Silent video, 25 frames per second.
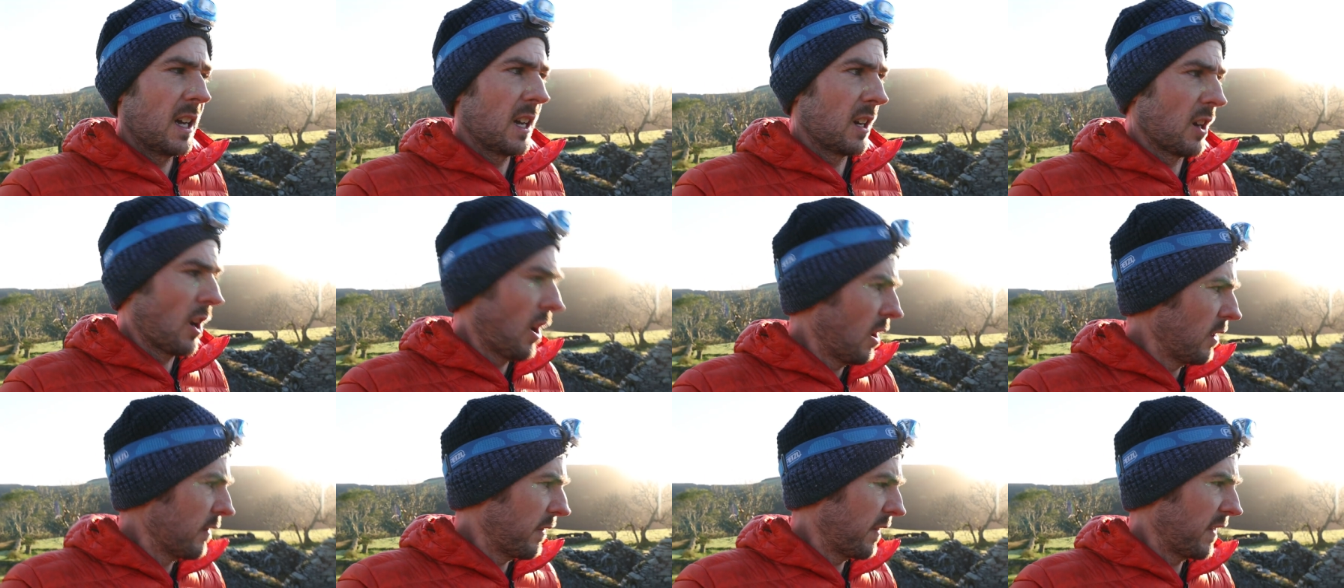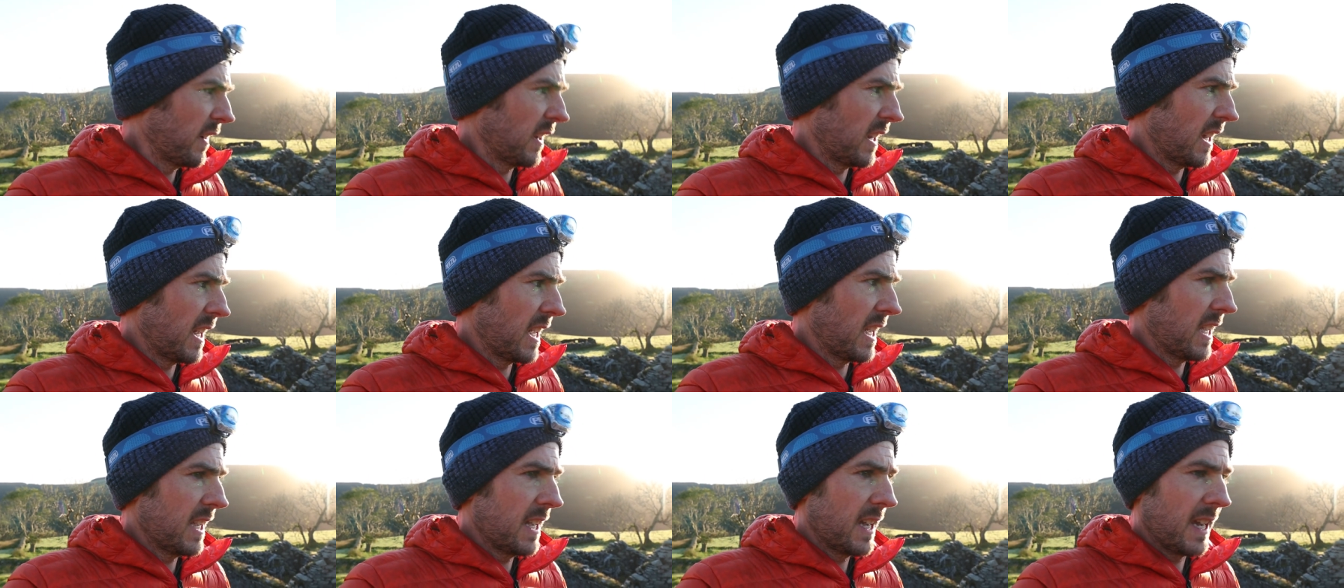and
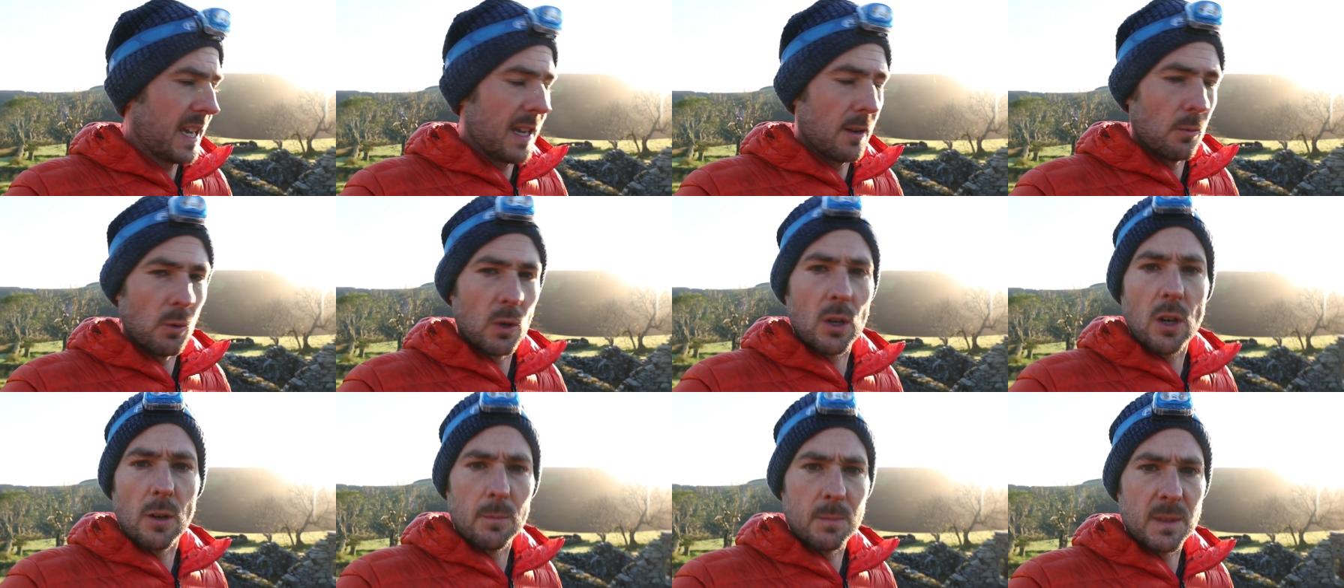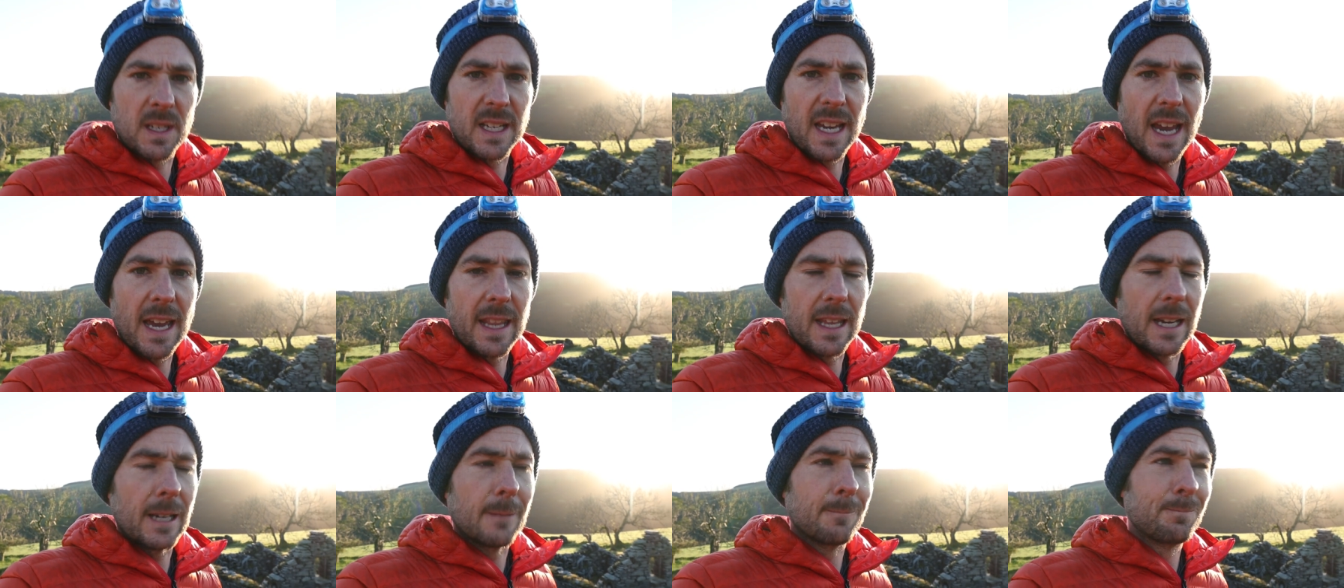hopefully it will come
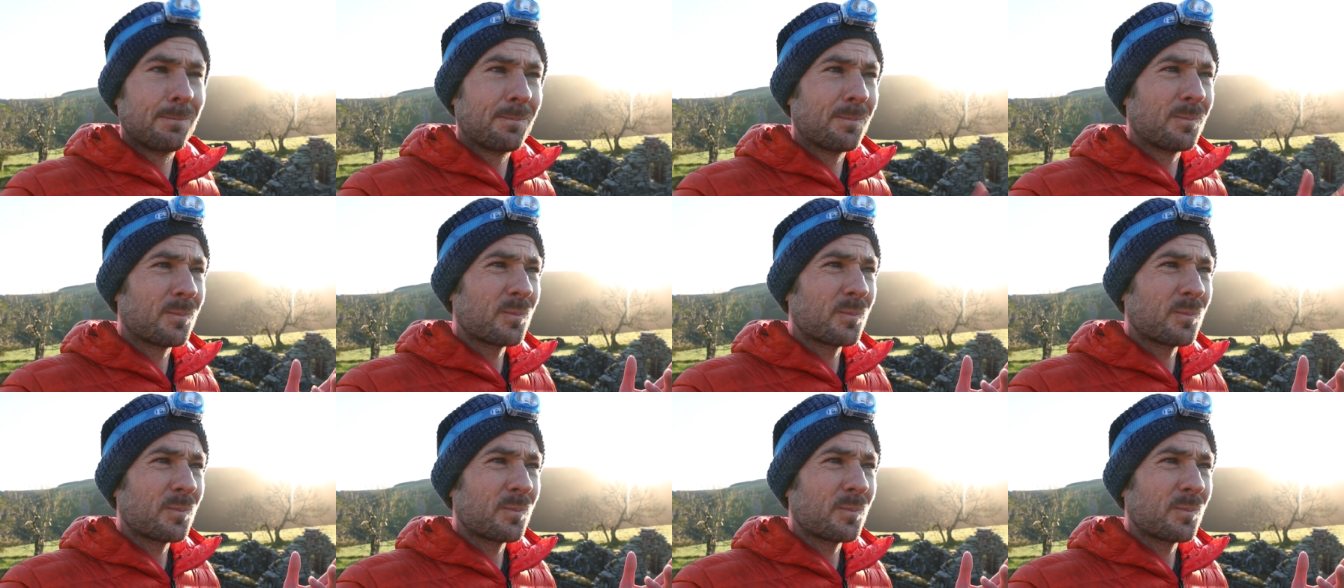together.